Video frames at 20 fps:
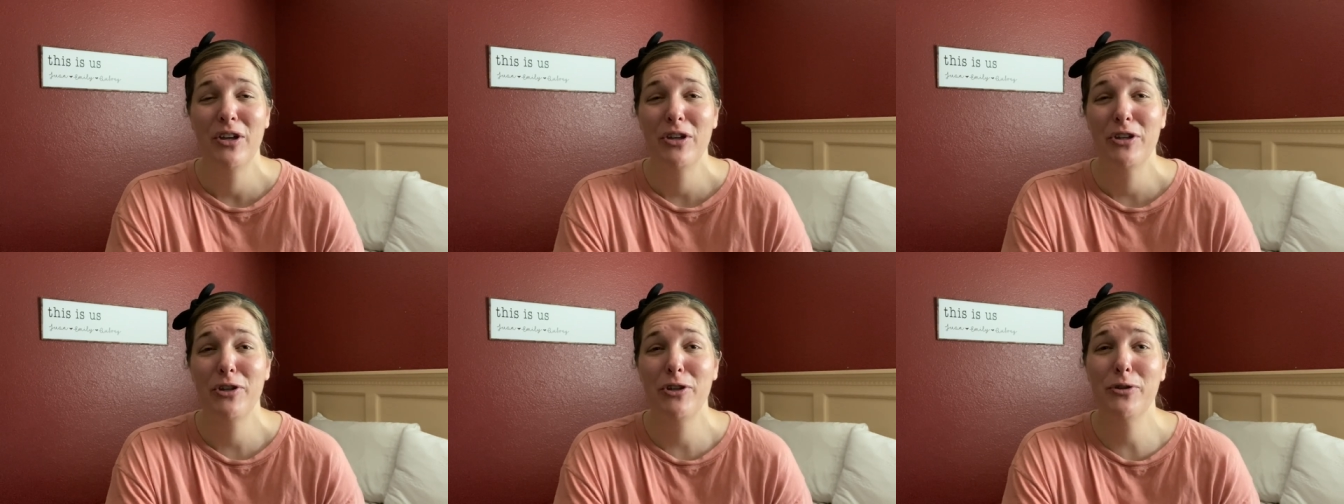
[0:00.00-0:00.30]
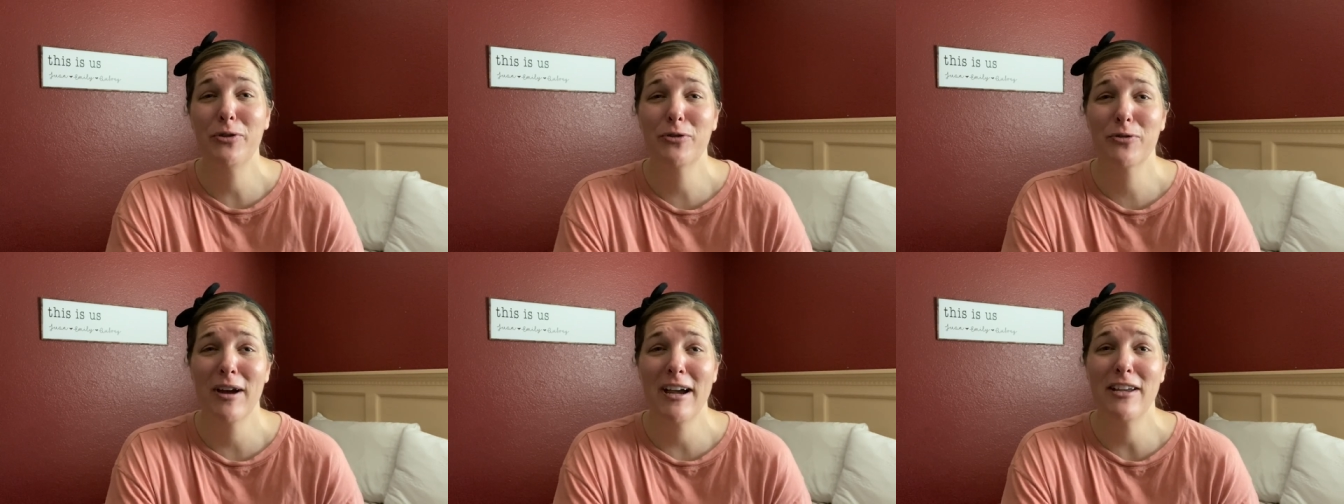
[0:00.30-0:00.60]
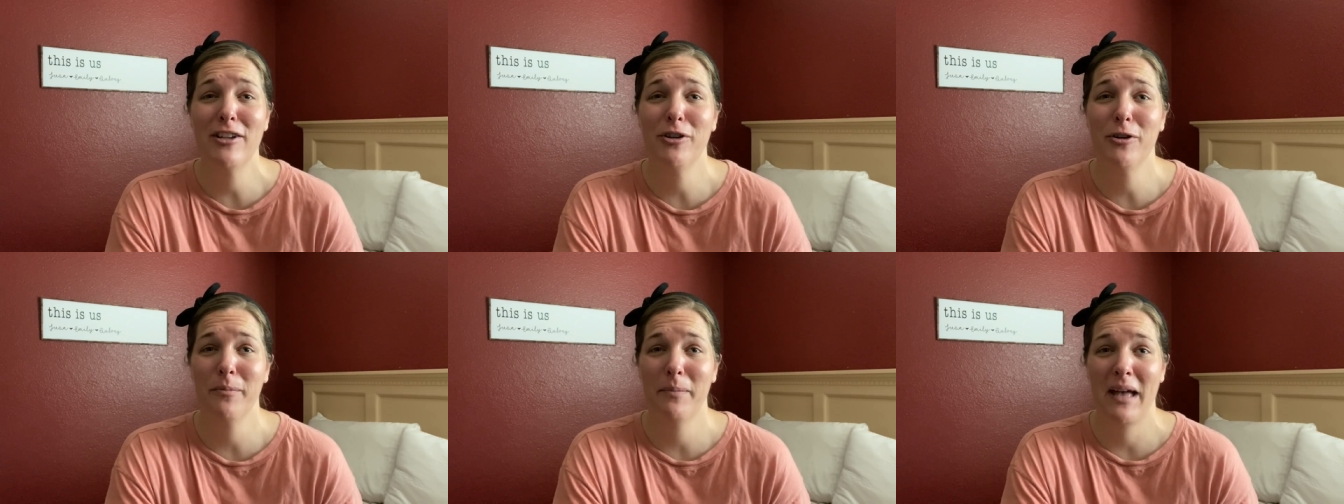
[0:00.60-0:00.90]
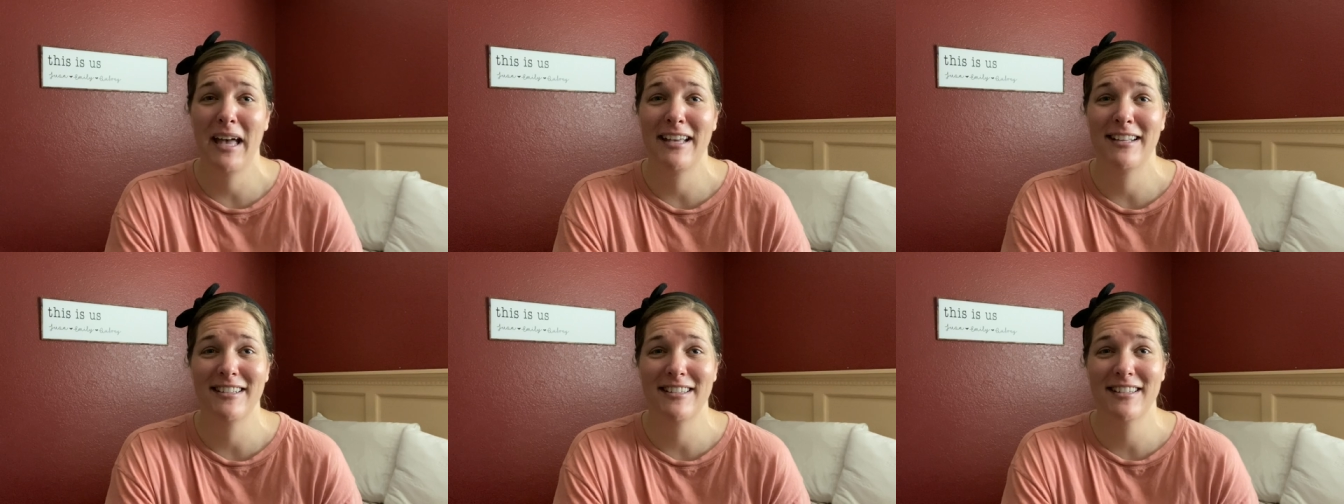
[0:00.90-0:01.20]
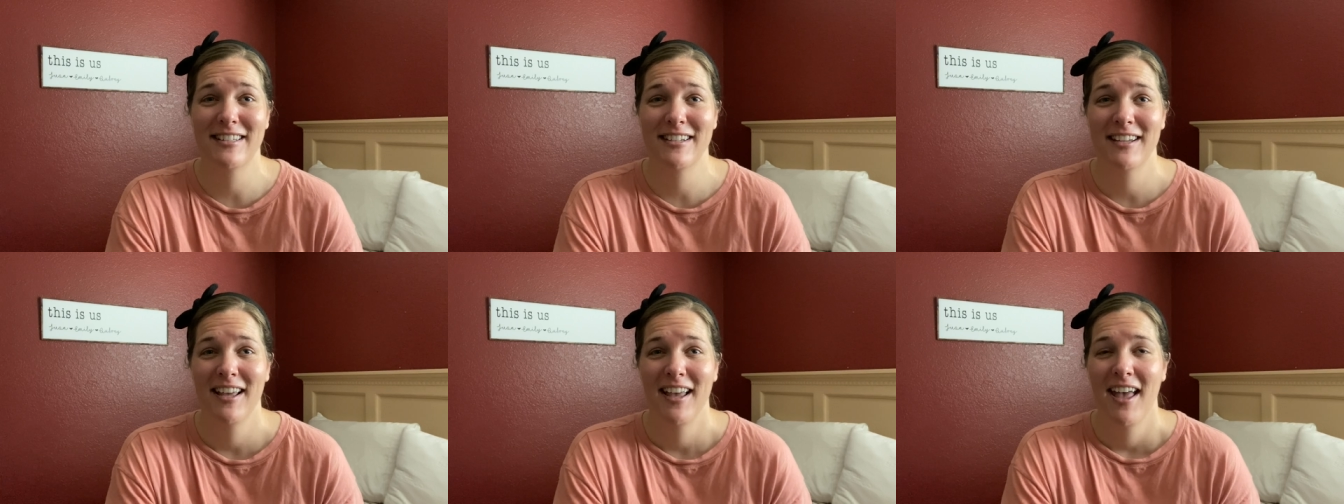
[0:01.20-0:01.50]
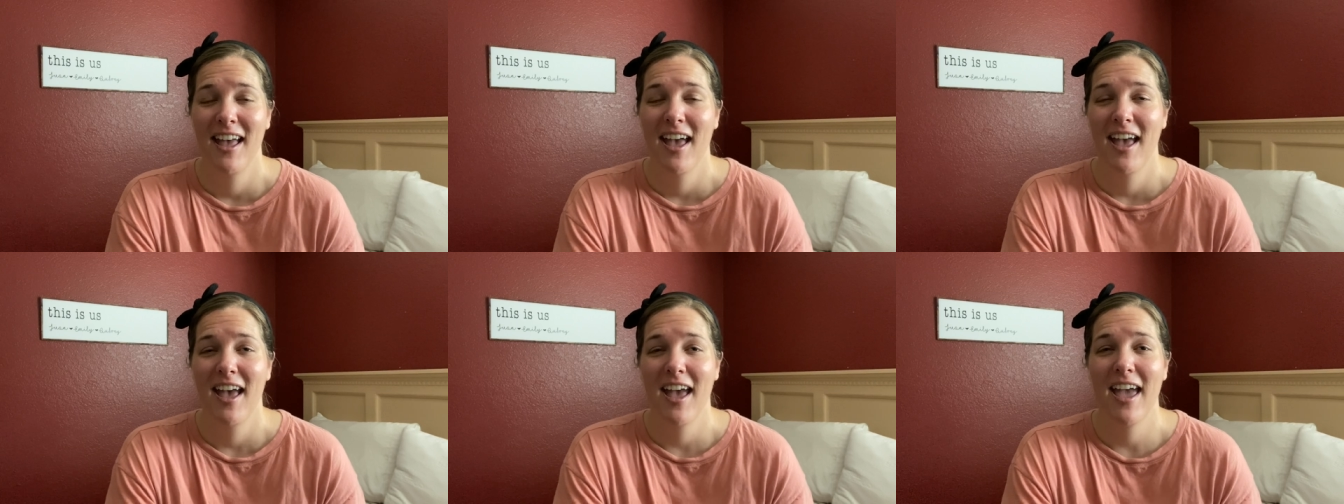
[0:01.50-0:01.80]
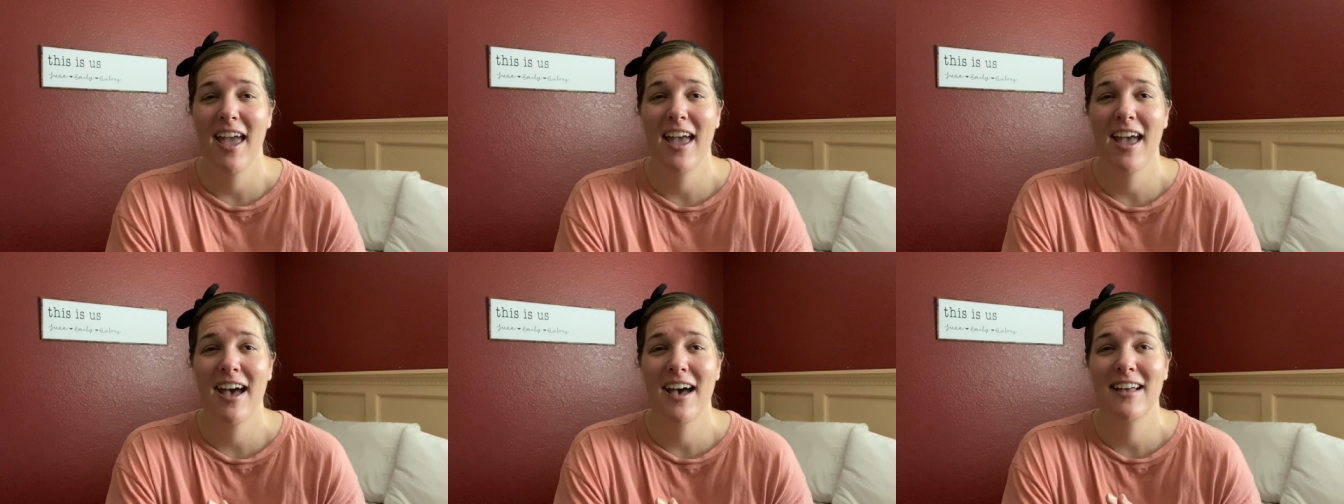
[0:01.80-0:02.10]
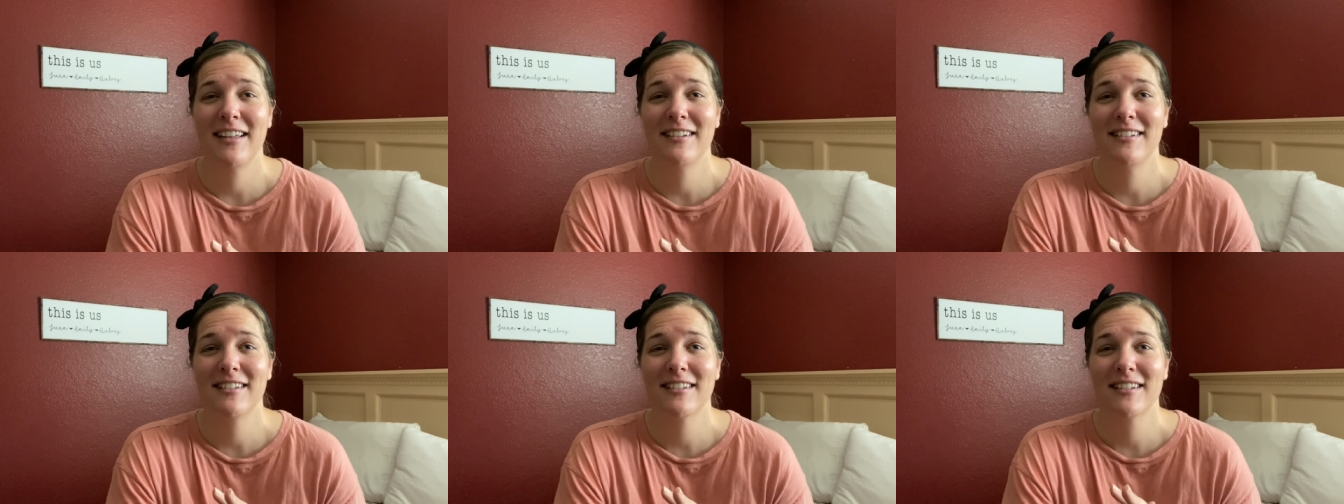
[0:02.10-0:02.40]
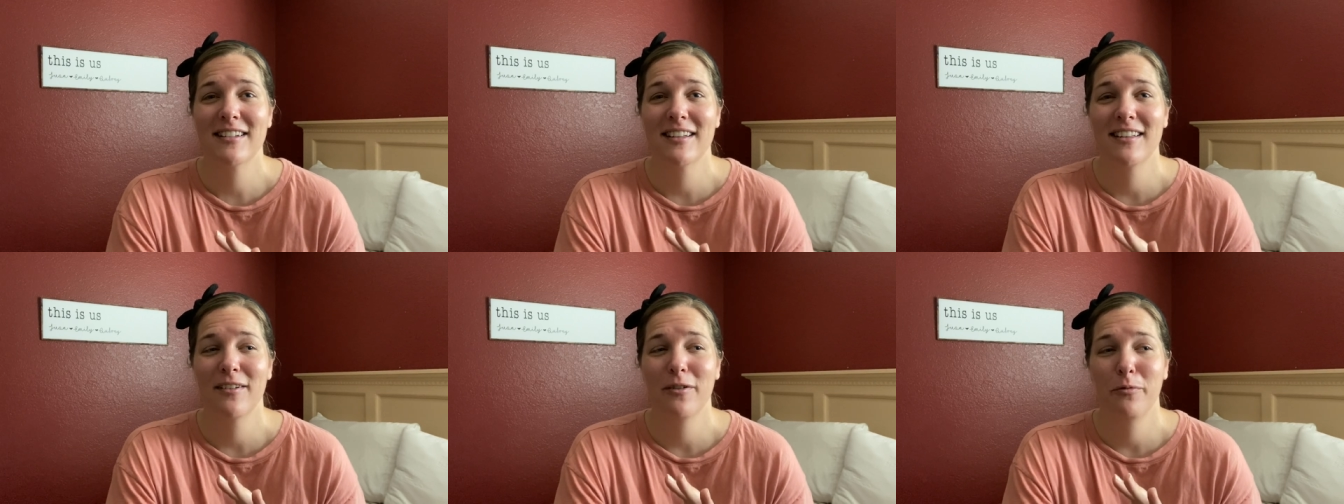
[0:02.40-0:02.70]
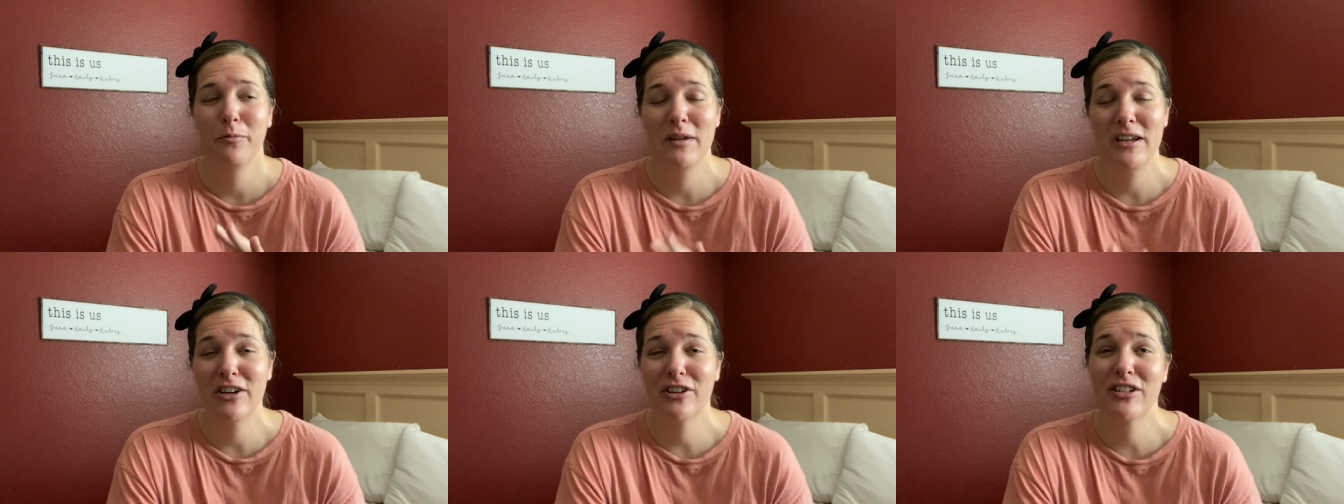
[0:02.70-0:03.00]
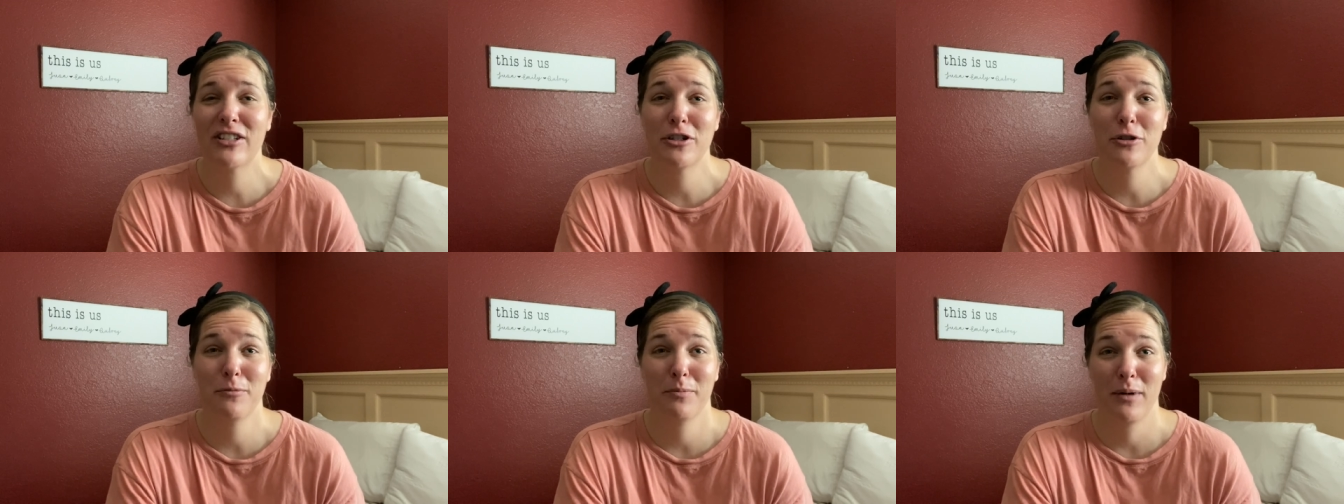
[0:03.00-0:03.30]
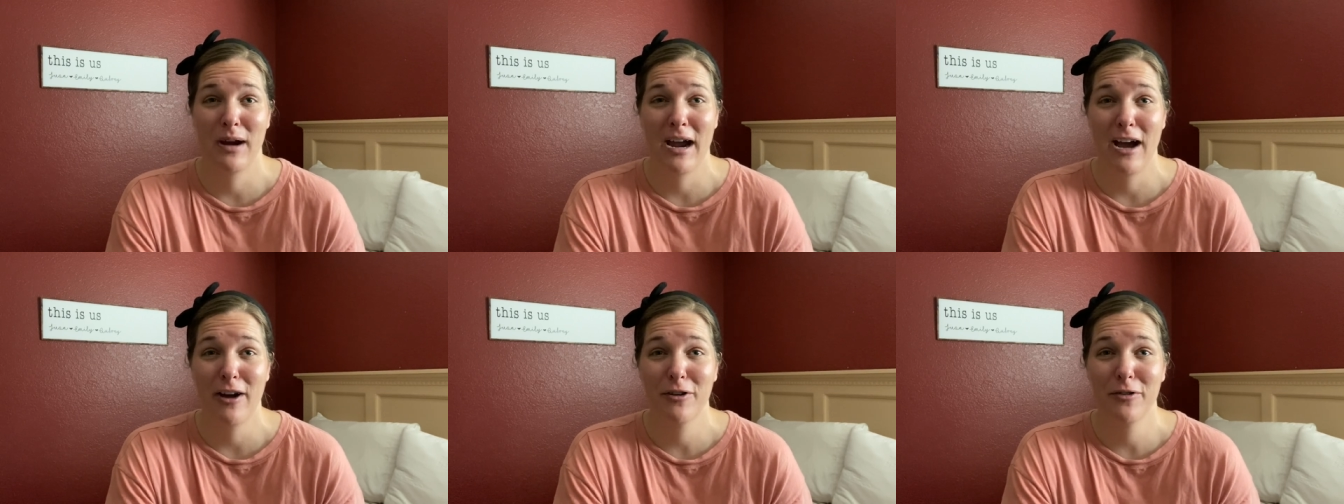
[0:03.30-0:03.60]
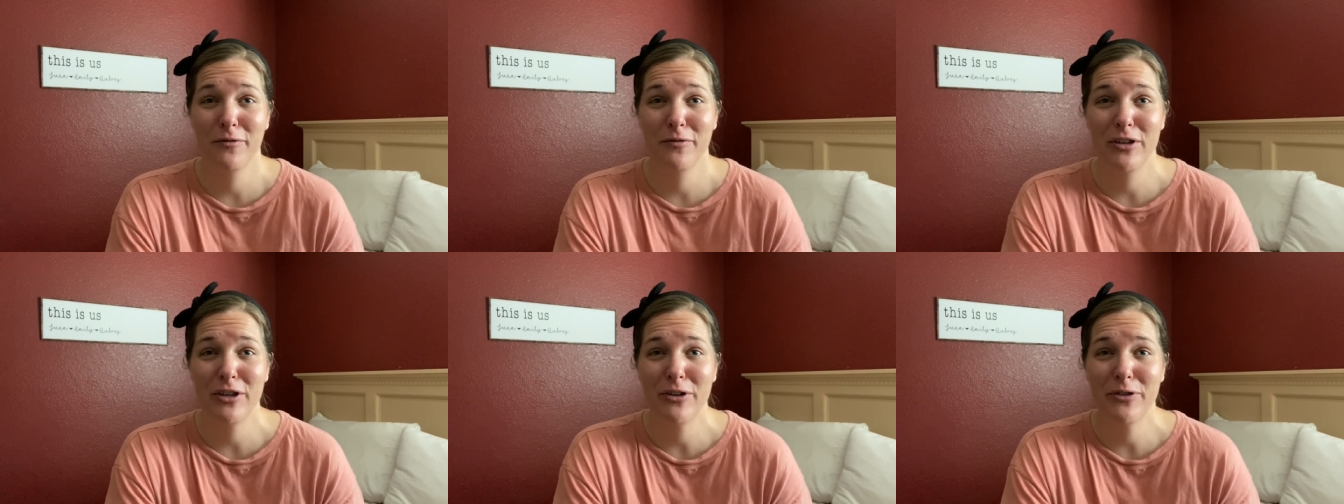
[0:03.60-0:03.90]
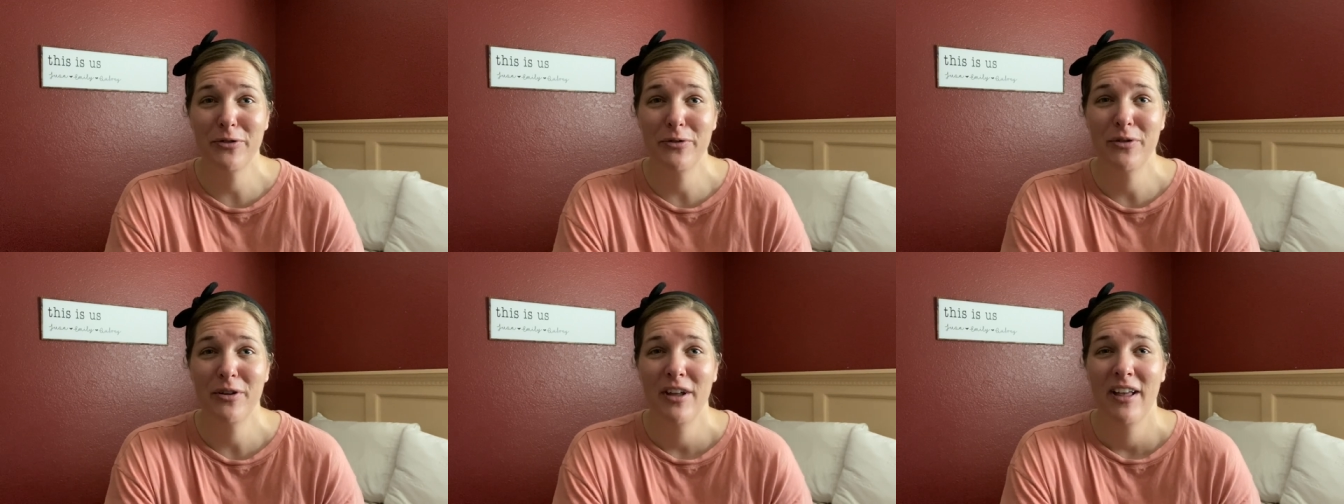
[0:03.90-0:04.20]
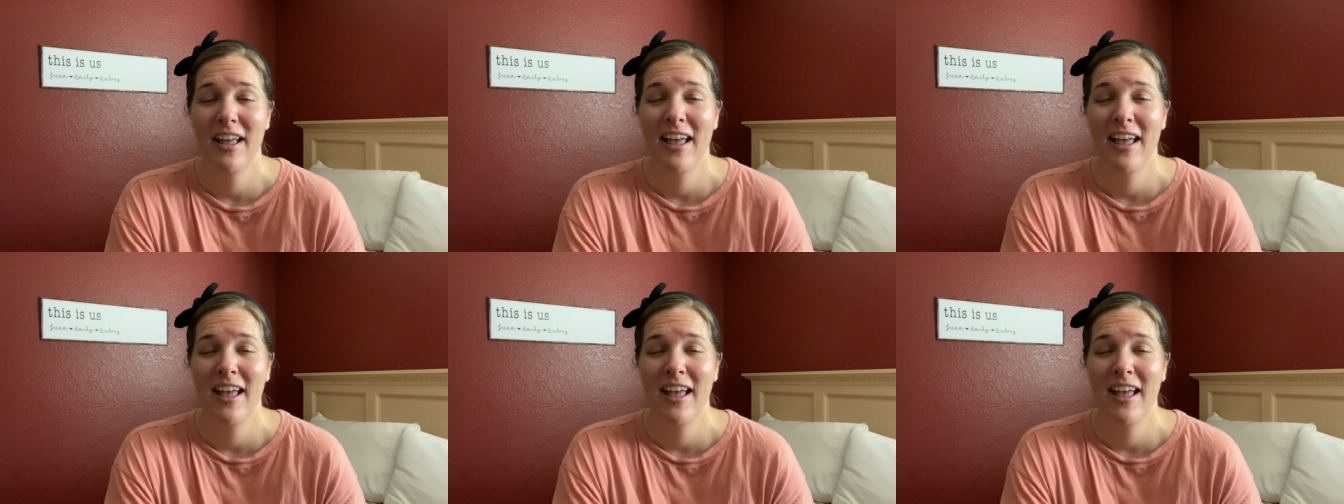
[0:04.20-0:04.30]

you tried your best and we are still proud of you,